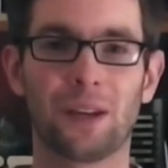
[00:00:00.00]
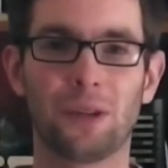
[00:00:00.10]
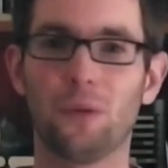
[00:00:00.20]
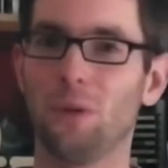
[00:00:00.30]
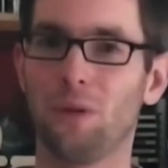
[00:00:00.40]

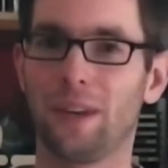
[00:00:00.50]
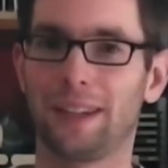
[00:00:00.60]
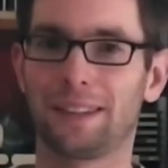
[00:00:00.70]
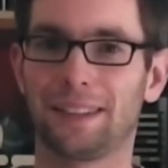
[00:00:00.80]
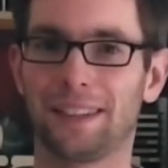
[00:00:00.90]
Who knew
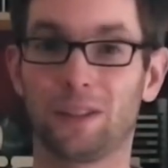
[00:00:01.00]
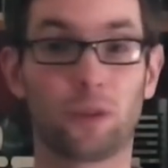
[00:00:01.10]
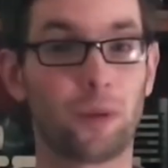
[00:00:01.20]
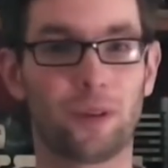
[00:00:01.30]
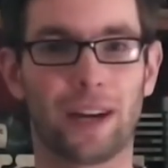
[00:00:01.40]
that the
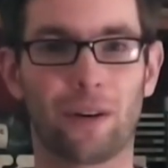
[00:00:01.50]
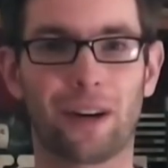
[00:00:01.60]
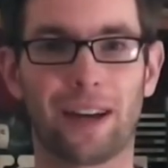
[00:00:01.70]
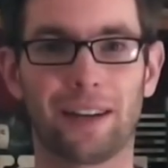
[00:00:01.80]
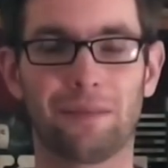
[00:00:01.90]
Tribune
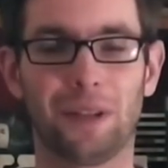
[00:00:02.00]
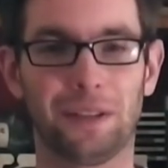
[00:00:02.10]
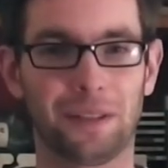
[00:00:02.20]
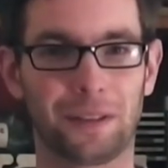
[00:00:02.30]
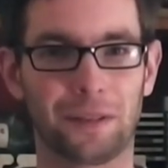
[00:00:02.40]
Tower had
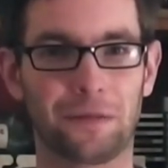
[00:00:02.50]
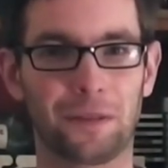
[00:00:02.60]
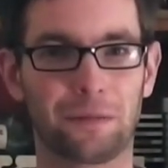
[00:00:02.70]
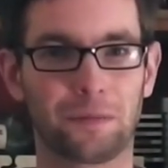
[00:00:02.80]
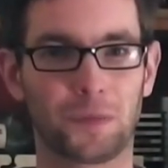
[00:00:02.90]
pieces
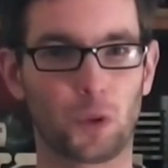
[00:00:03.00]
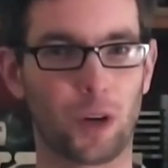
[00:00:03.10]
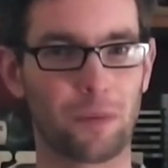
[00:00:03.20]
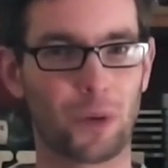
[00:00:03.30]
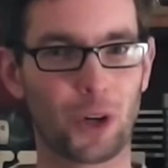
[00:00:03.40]
of the
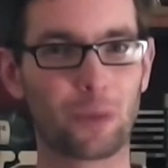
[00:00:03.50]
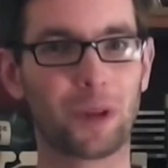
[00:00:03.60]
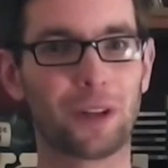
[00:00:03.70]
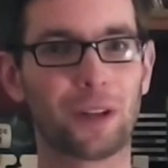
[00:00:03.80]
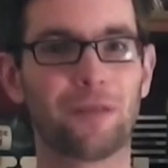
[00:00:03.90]
Great
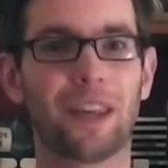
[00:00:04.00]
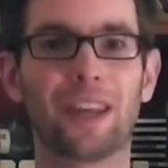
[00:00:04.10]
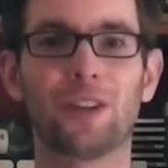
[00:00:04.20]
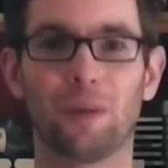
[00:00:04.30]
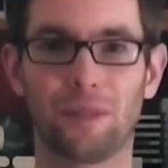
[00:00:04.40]
Pyramid of
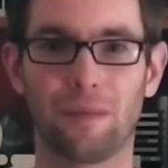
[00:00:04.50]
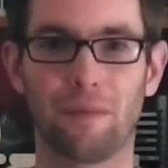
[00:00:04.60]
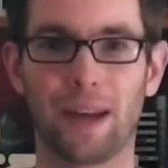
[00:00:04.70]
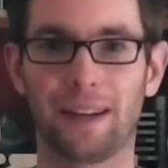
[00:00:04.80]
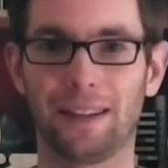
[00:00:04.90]
Egypt
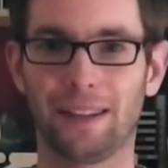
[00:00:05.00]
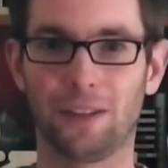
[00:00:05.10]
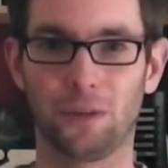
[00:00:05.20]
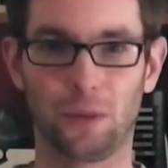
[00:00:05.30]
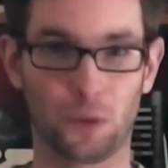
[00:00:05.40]
embedded
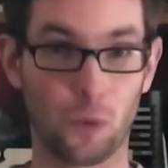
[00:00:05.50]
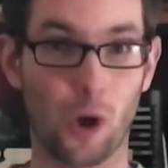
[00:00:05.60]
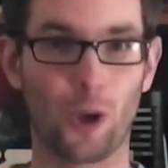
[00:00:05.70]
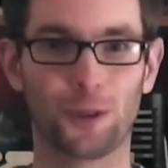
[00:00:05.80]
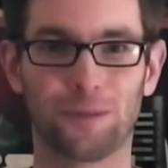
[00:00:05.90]
into its
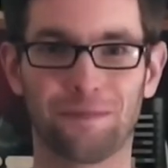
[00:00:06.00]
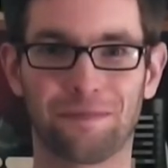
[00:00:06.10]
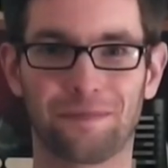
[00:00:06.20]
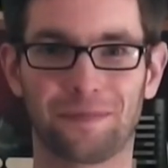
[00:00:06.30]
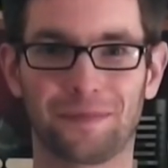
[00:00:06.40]
walls?
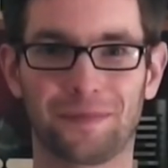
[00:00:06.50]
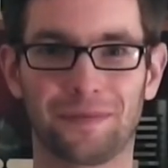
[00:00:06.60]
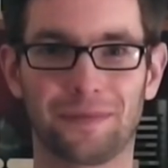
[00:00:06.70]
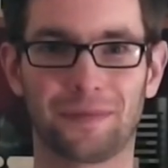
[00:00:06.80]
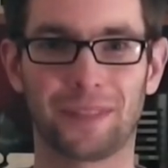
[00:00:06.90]

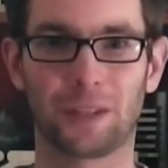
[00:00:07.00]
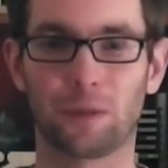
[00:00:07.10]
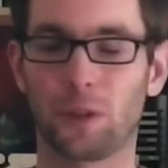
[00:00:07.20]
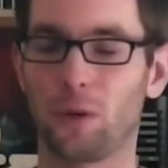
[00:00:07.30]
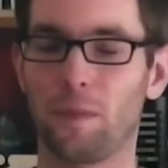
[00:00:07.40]
That's
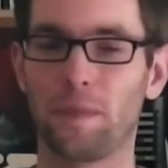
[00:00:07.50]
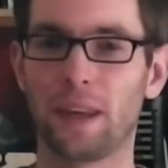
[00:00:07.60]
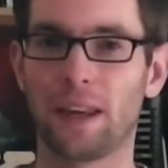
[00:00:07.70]
pretty cool.